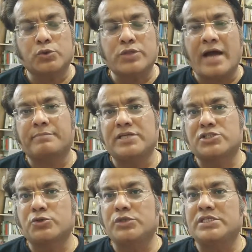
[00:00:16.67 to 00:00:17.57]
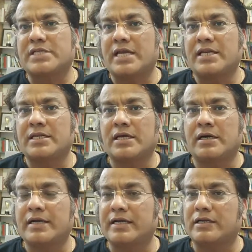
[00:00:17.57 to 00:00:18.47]
so that my students
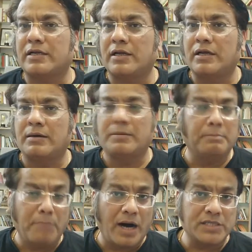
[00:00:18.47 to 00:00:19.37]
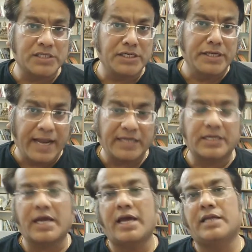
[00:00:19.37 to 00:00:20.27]
can get marks in
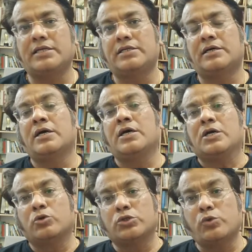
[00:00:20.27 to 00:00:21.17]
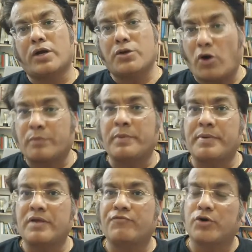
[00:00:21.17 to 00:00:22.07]
net, and those who are not
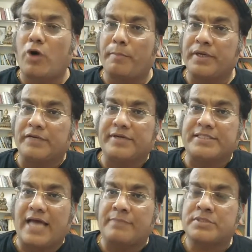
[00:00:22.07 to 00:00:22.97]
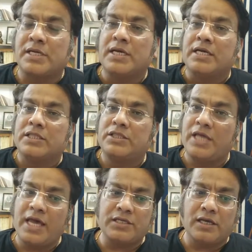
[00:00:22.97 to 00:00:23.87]
preparing for competitive exams,
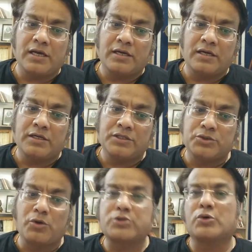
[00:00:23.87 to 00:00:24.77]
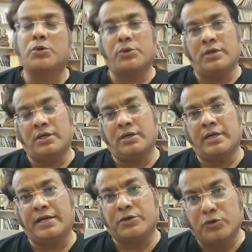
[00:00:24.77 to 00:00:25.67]
they should also get good
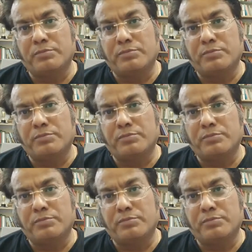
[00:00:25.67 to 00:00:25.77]
marks.